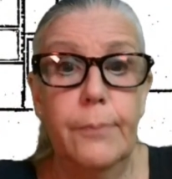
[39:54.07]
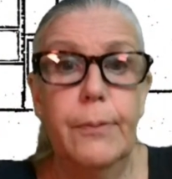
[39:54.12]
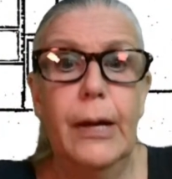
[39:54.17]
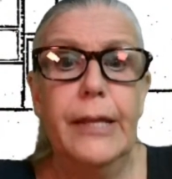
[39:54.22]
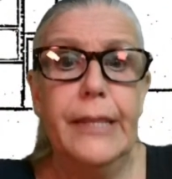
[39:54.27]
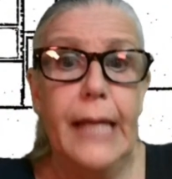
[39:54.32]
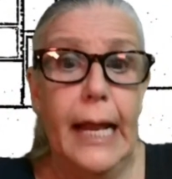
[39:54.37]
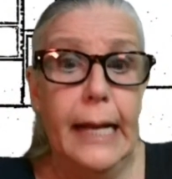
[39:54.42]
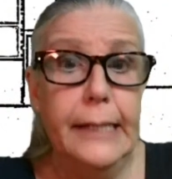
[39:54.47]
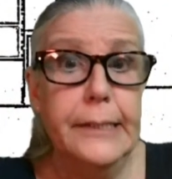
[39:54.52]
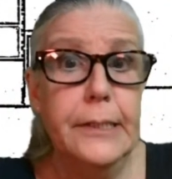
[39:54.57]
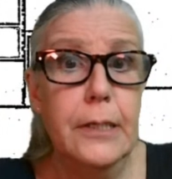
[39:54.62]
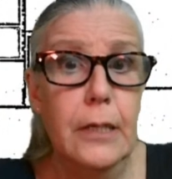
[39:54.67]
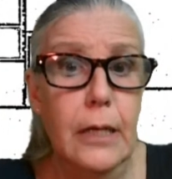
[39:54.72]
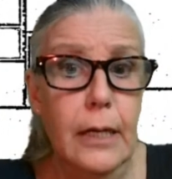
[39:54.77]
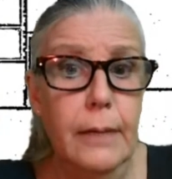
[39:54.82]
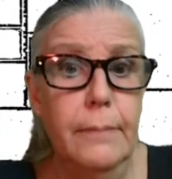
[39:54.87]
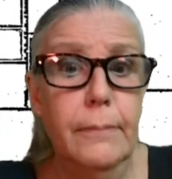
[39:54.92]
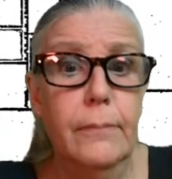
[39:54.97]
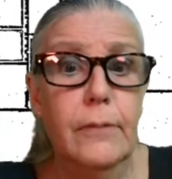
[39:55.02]
by that
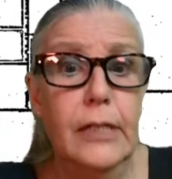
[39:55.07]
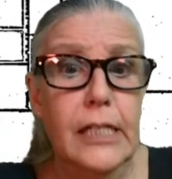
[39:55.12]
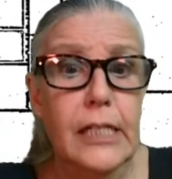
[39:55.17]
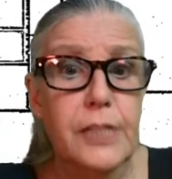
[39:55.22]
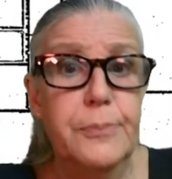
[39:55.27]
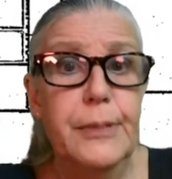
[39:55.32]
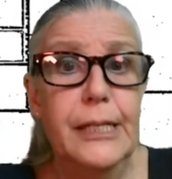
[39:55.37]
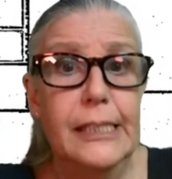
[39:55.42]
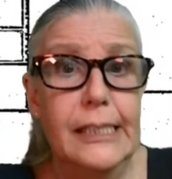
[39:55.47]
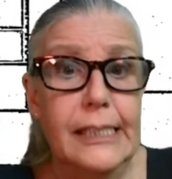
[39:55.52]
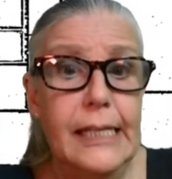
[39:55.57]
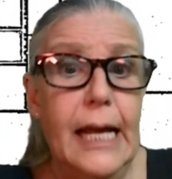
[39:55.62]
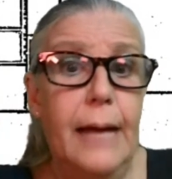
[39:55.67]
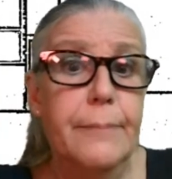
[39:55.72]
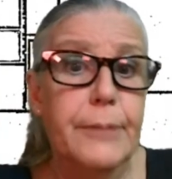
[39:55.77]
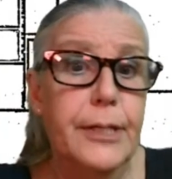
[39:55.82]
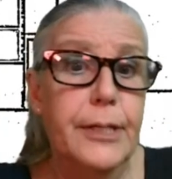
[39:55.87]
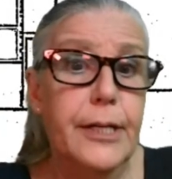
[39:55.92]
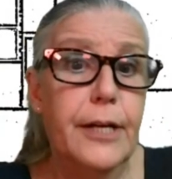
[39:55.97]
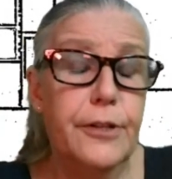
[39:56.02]
time, when he's being
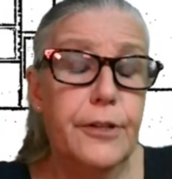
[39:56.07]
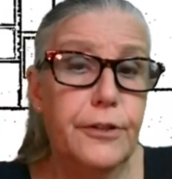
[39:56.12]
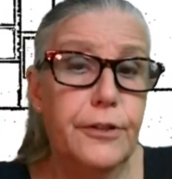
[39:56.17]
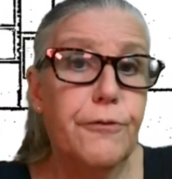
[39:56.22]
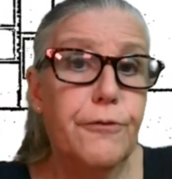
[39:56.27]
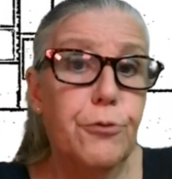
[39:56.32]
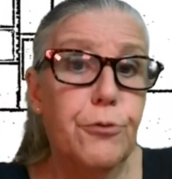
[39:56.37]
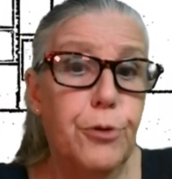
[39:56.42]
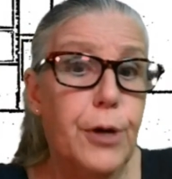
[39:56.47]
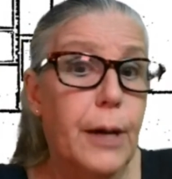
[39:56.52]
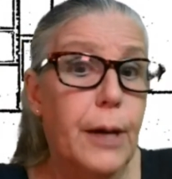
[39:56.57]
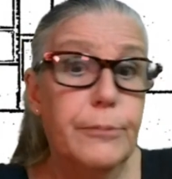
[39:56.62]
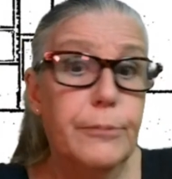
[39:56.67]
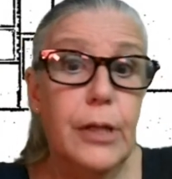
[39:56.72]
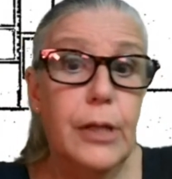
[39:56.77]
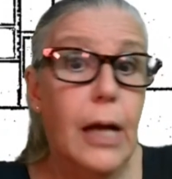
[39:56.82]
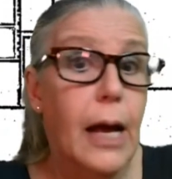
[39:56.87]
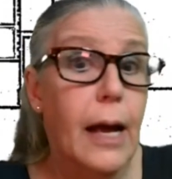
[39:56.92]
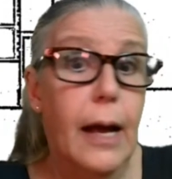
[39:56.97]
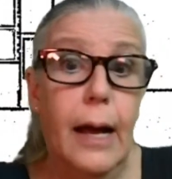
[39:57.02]
stabbed to death on the floor,
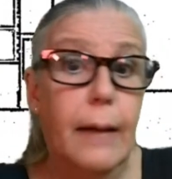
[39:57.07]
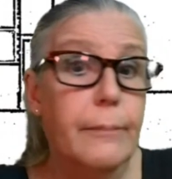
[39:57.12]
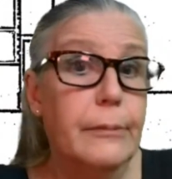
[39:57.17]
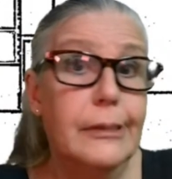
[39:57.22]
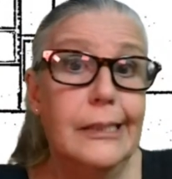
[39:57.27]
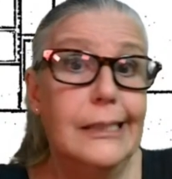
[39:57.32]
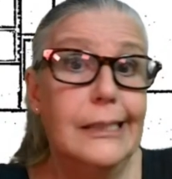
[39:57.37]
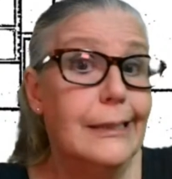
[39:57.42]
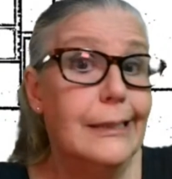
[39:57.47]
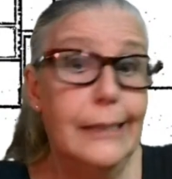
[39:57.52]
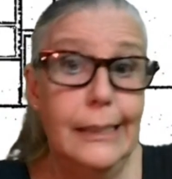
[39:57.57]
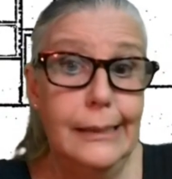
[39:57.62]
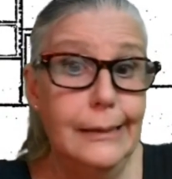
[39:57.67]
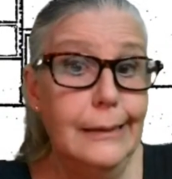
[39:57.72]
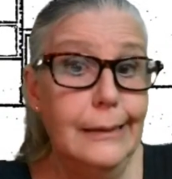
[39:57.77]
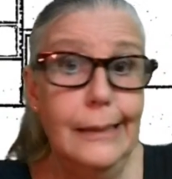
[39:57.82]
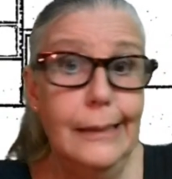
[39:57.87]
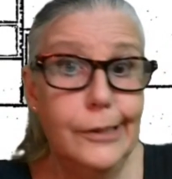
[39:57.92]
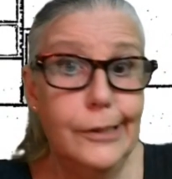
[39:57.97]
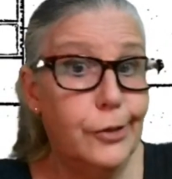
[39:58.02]
I'm I'm not going to say
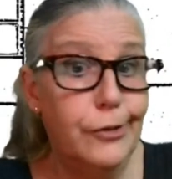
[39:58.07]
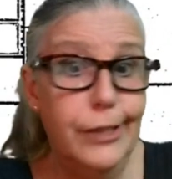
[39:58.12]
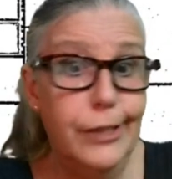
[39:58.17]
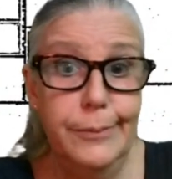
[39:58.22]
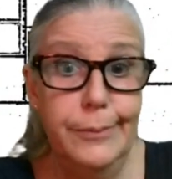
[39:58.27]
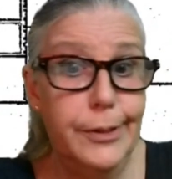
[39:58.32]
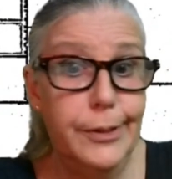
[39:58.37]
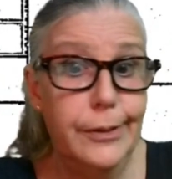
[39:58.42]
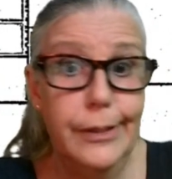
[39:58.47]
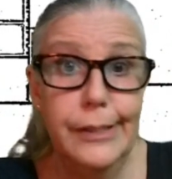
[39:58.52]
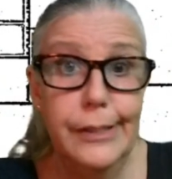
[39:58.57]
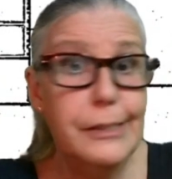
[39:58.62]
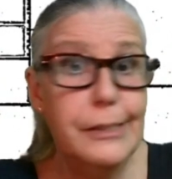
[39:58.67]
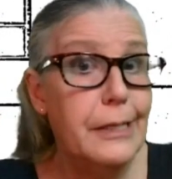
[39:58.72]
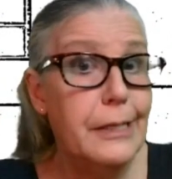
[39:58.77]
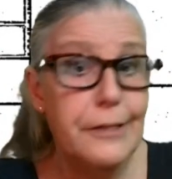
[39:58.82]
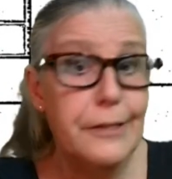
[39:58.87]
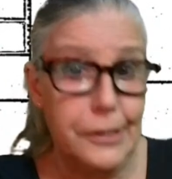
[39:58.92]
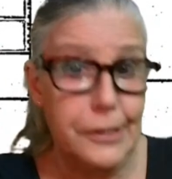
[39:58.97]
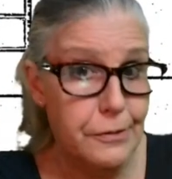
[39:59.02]
he's not screaming and there's
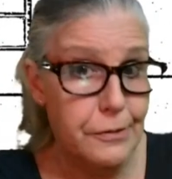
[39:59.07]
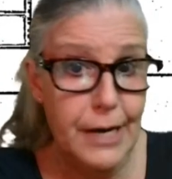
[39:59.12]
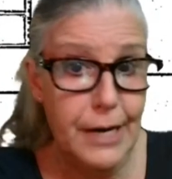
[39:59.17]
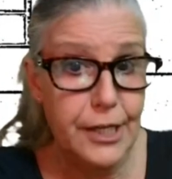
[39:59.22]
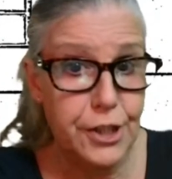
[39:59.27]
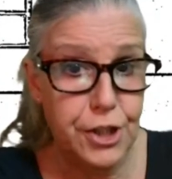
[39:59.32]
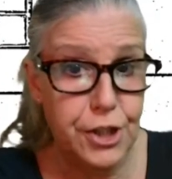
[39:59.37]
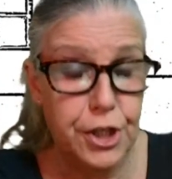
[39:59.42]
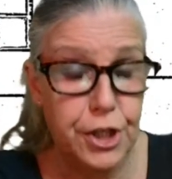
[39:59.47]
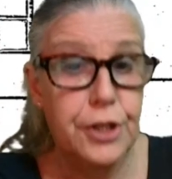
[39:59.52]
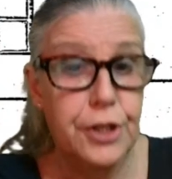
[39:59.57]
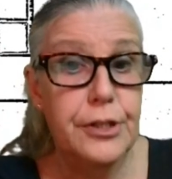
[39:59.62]
nothing crashing.